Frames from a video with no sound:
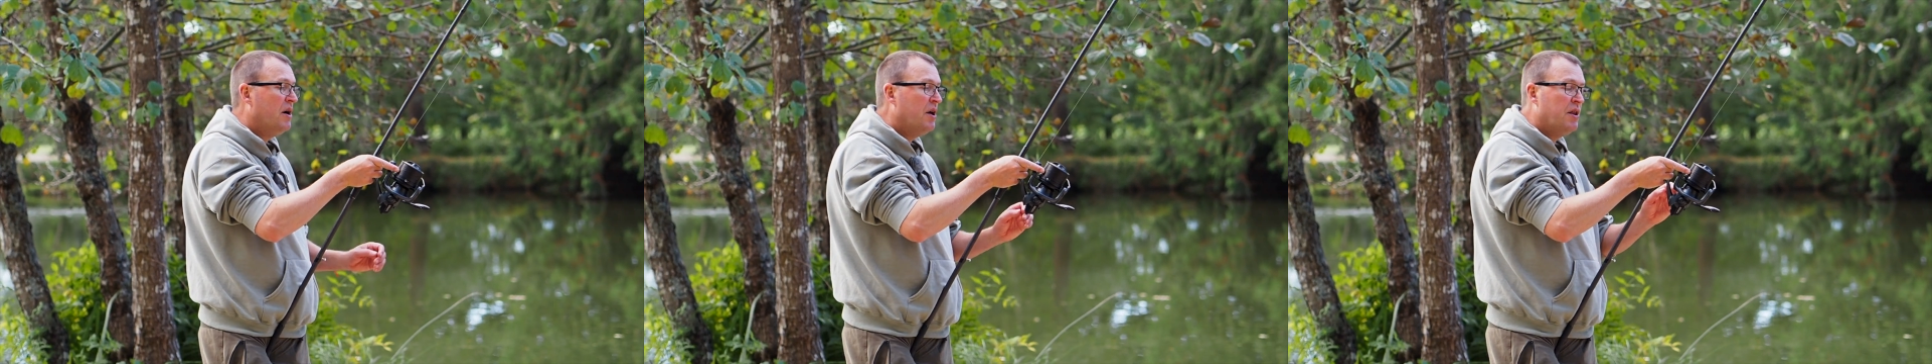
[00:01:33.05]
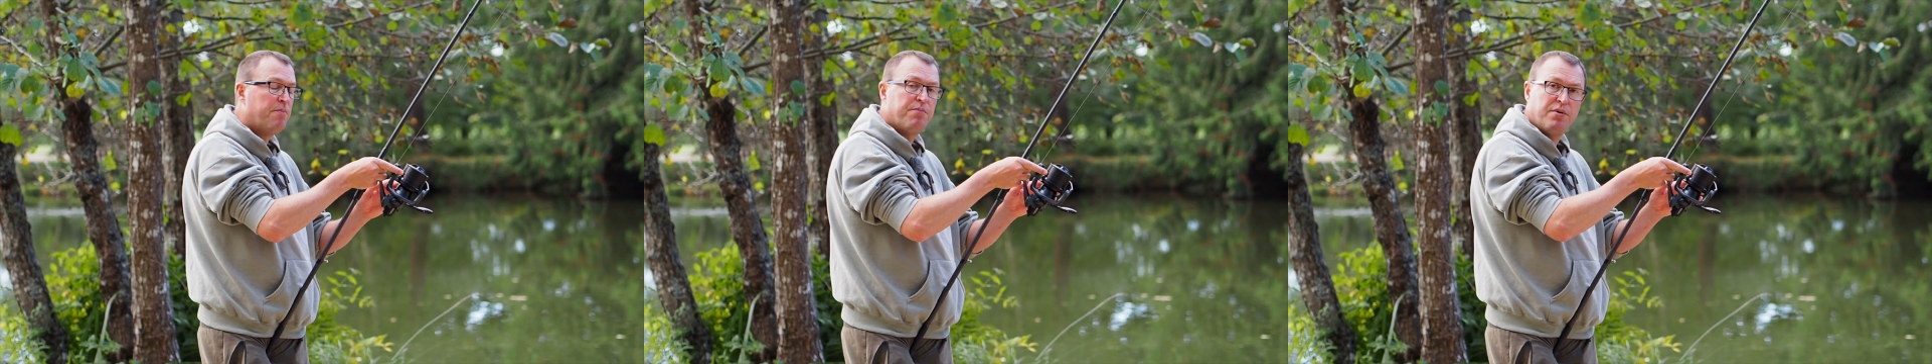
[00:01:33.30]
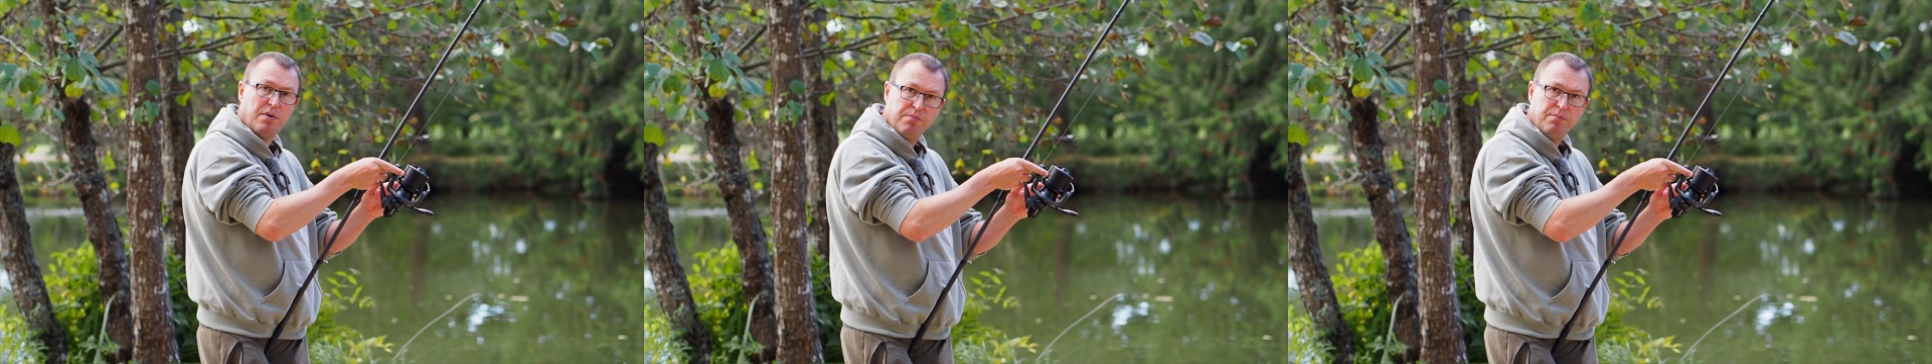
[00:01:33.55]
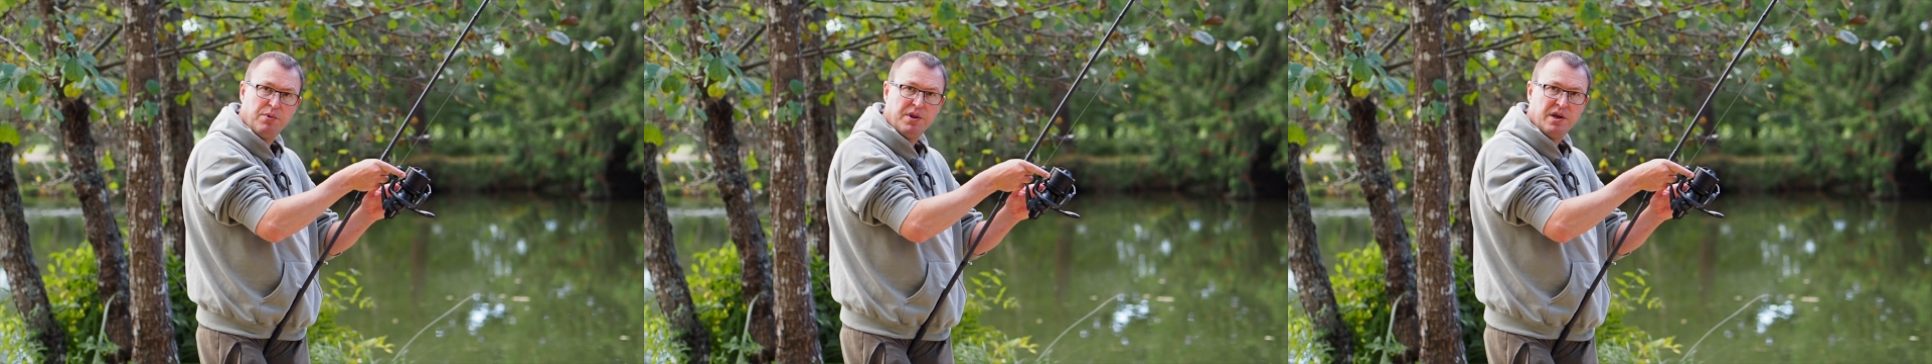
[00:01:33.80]
And the
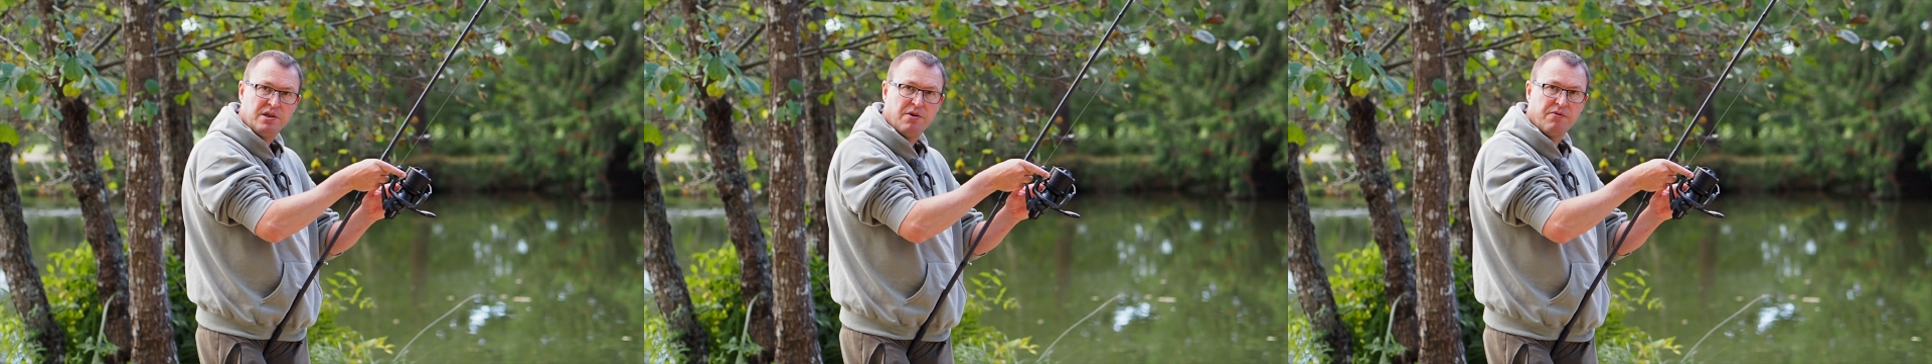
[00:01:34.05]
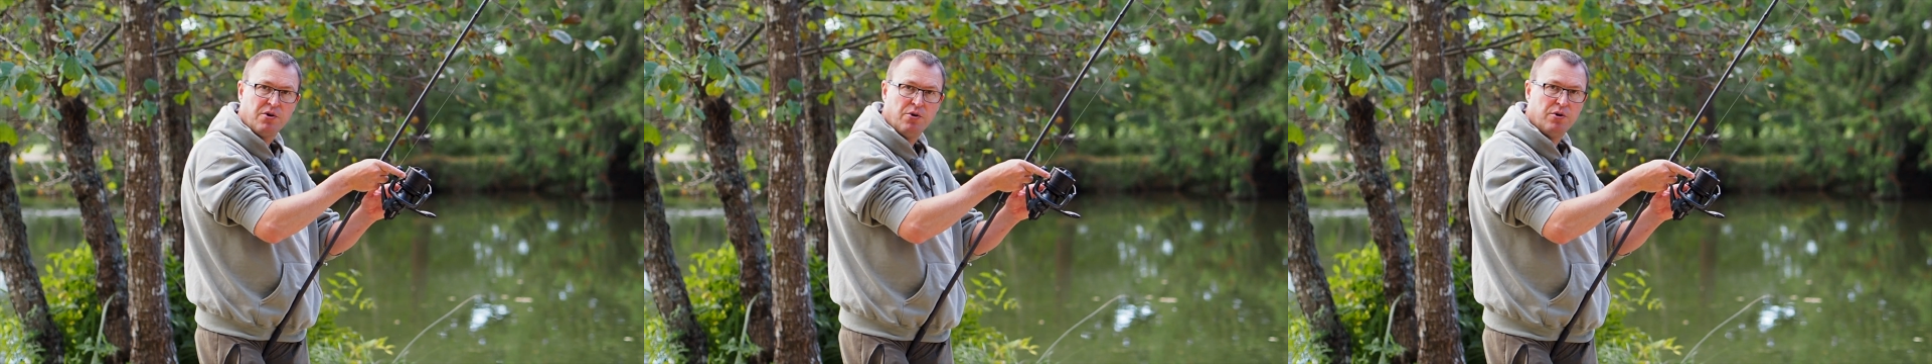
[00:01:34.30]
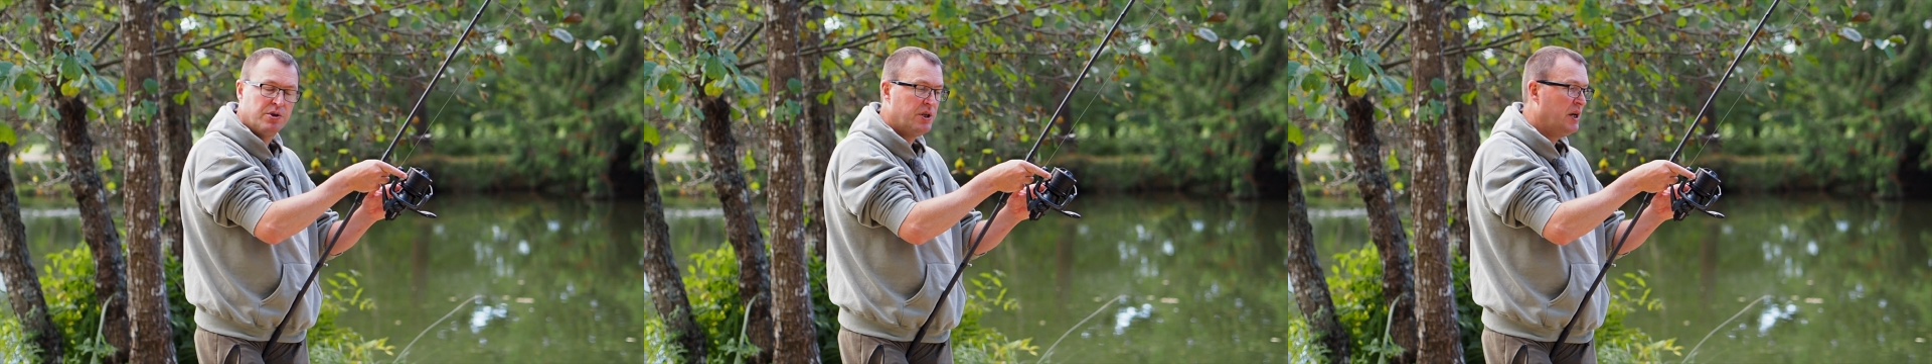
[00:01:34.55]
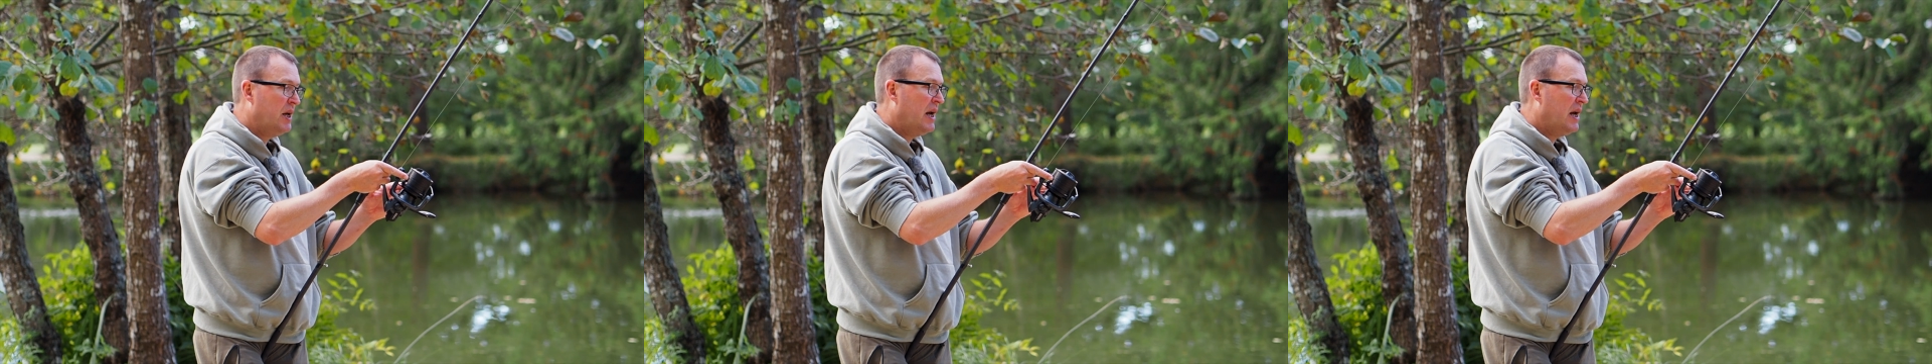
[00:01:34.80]
problem with this, of course,